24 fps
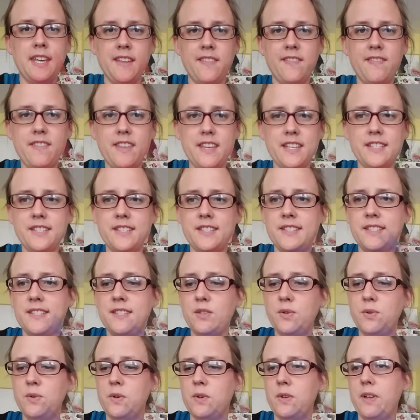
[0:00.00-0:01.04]
this
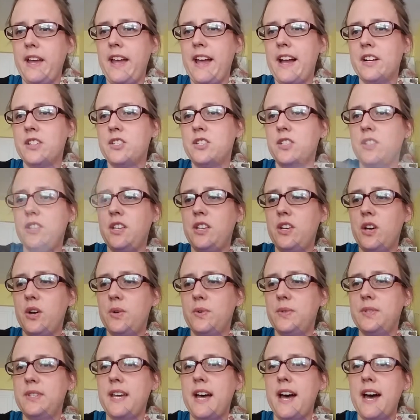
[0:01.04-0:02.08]
tulle actually
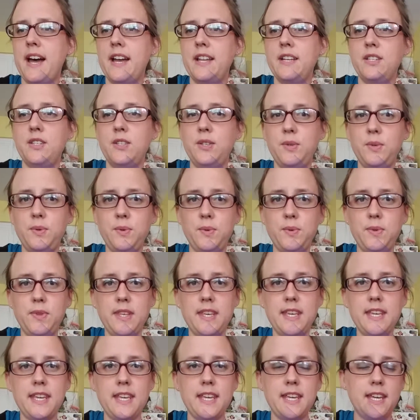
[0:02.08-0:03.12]
goes onto
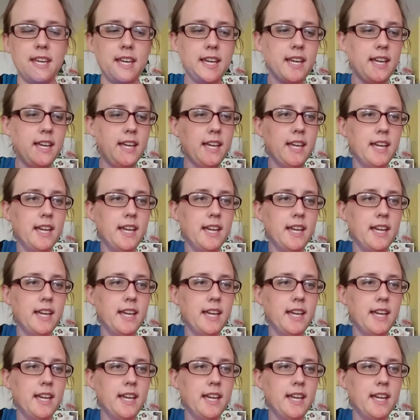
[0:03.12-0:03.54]
the